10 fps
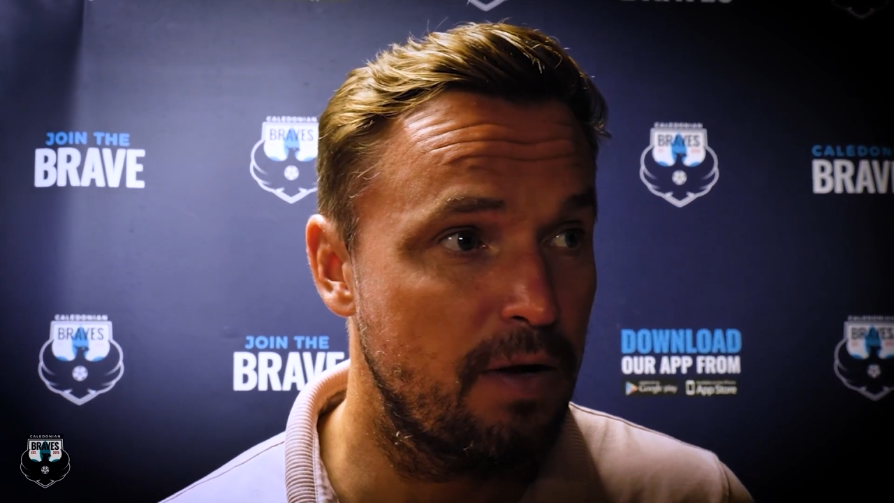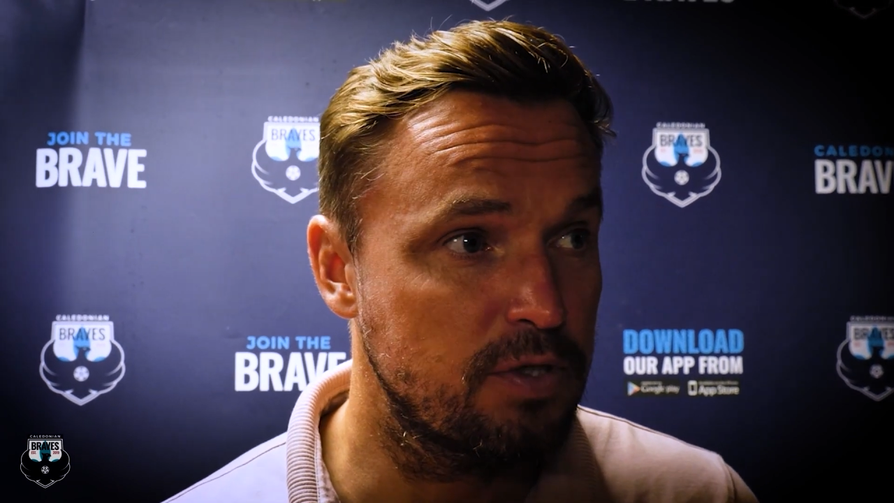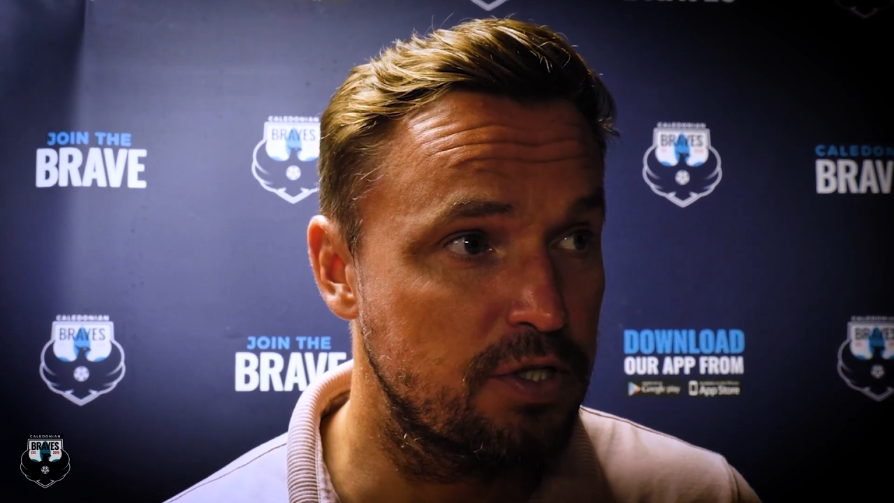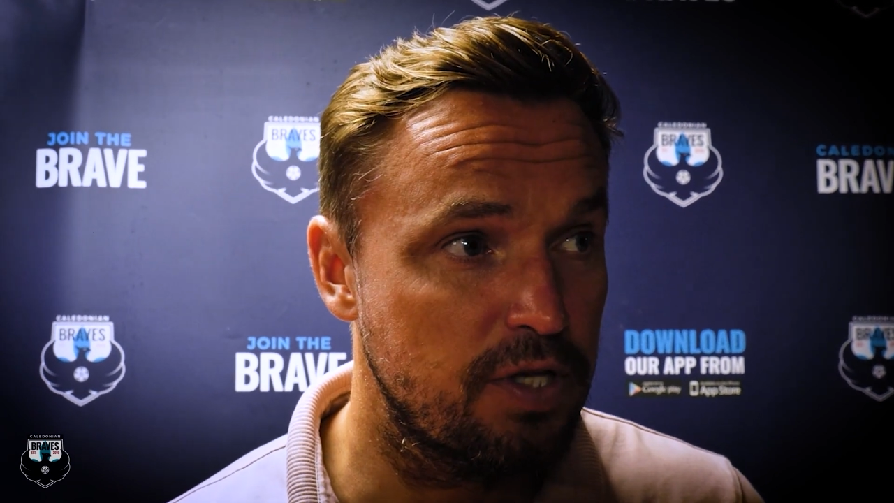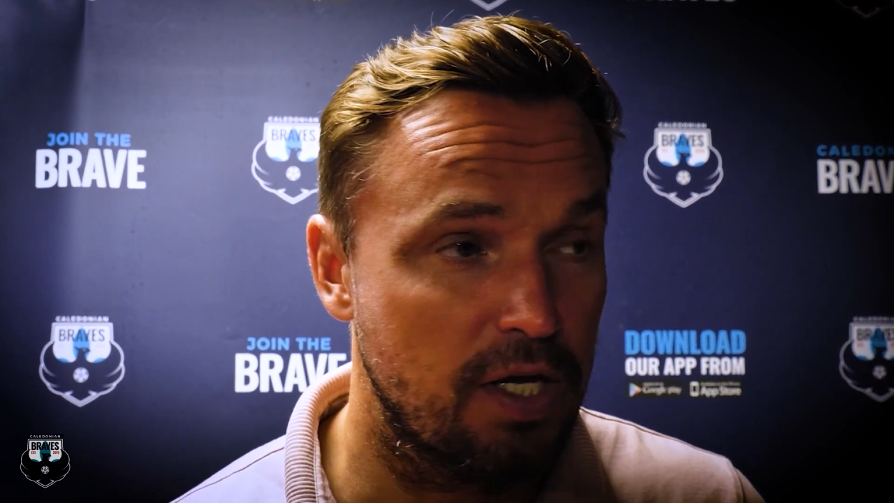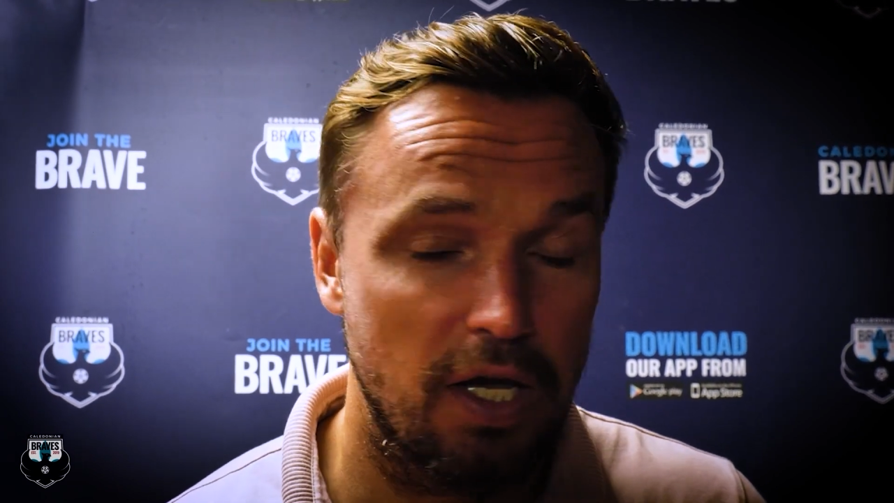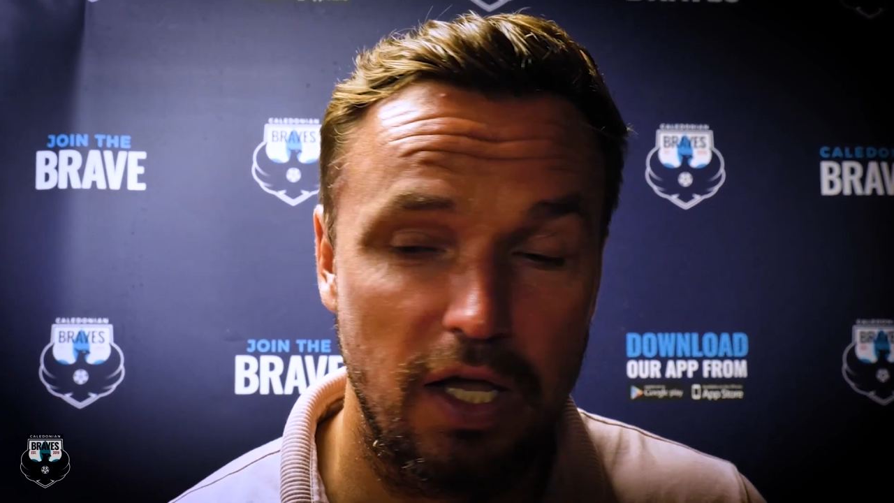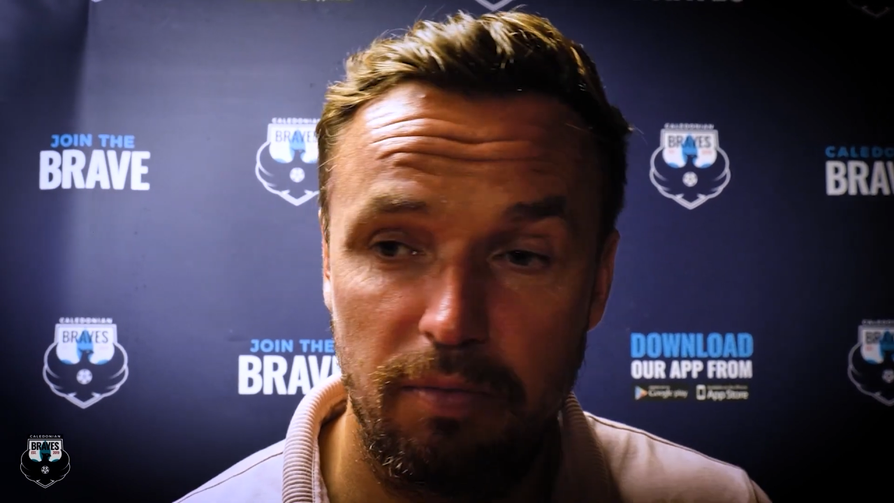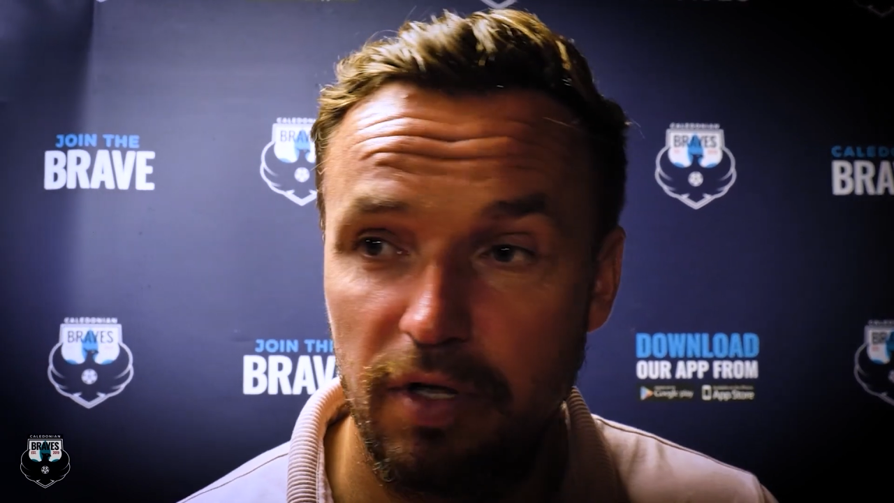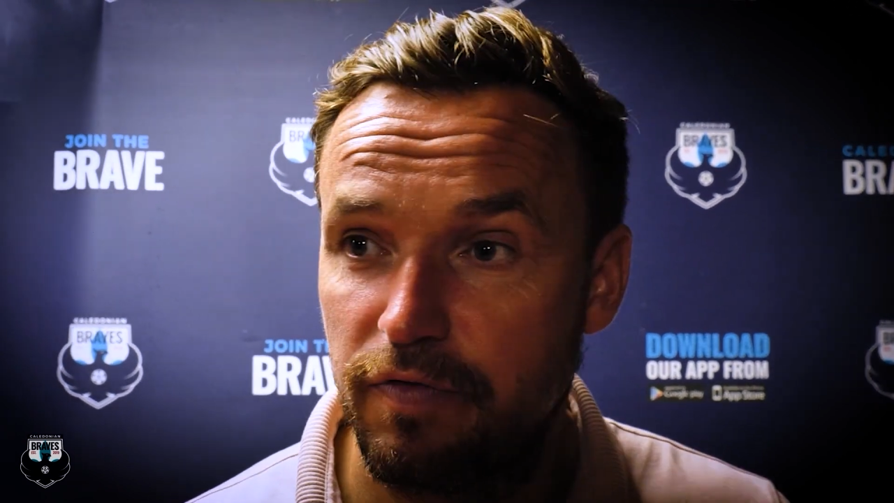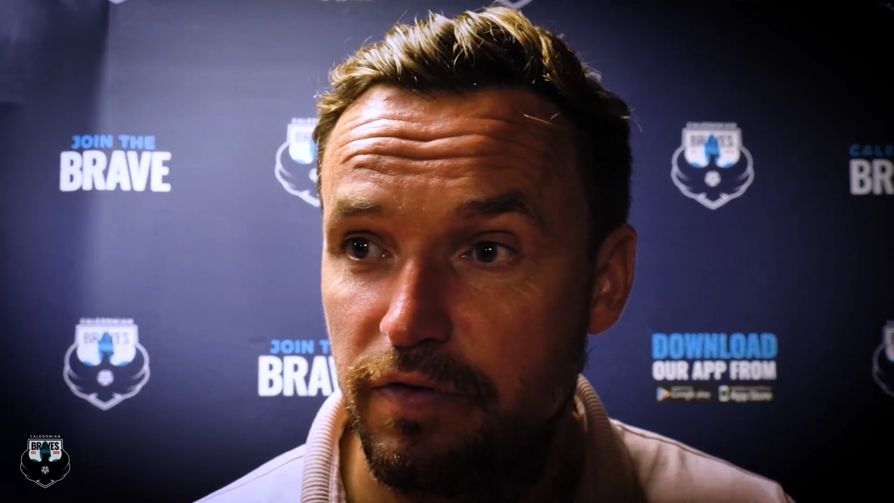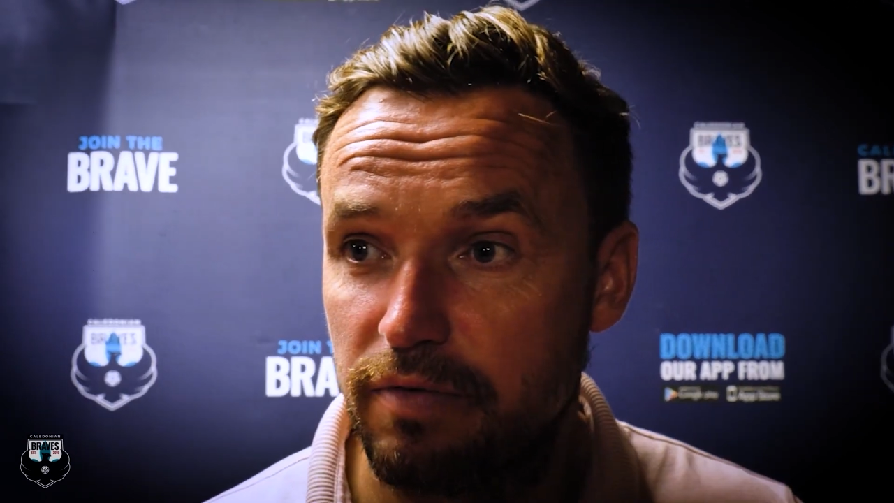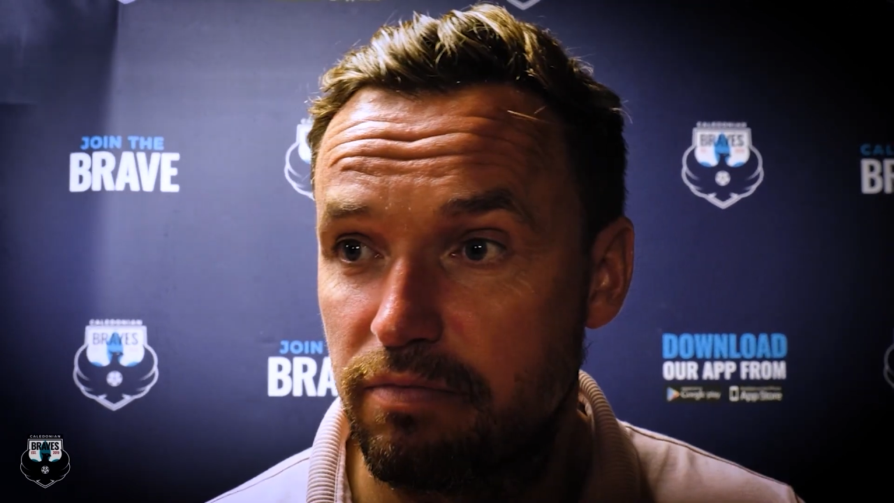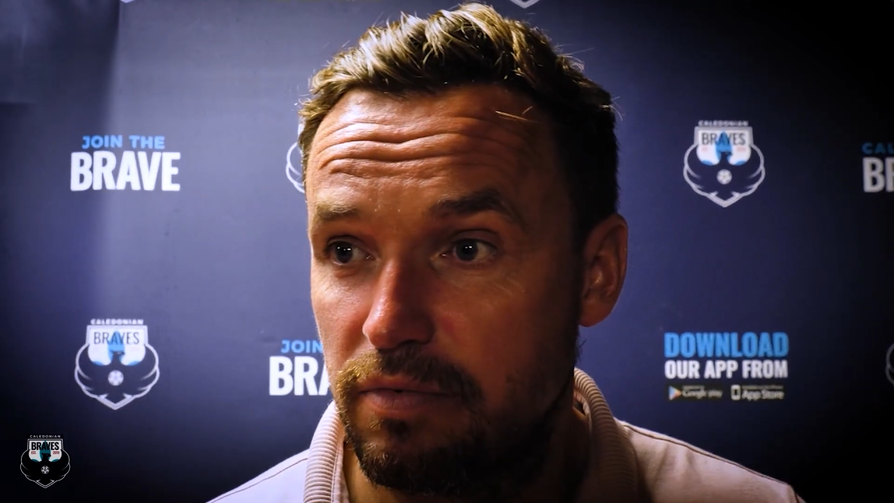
was a sticky game there for